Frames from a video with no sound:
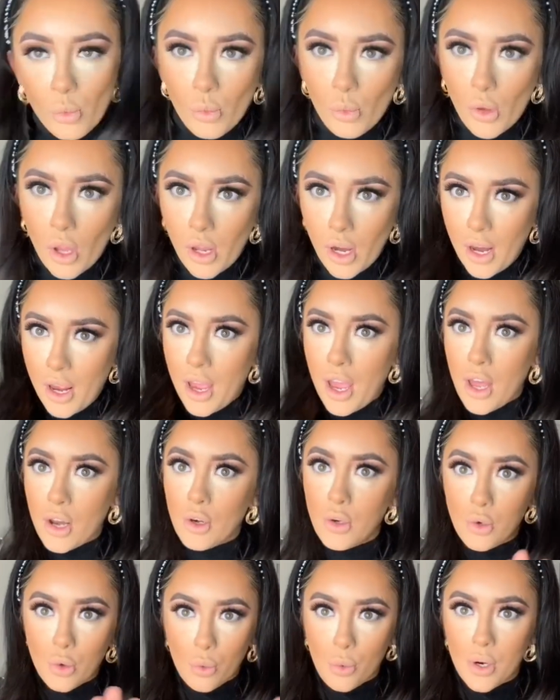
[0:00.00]
and I had
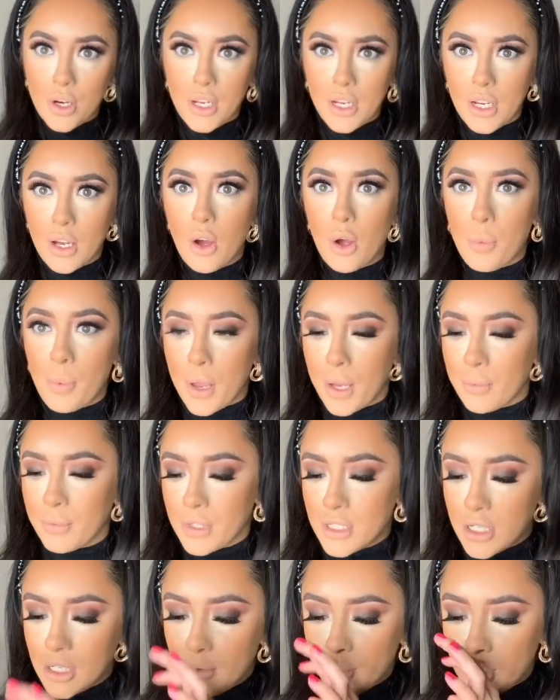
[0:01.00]
no idea how
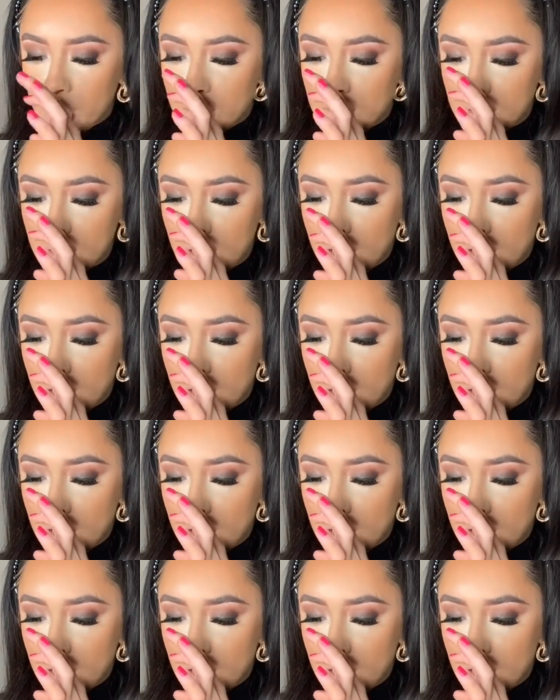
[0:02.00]
pigmented it was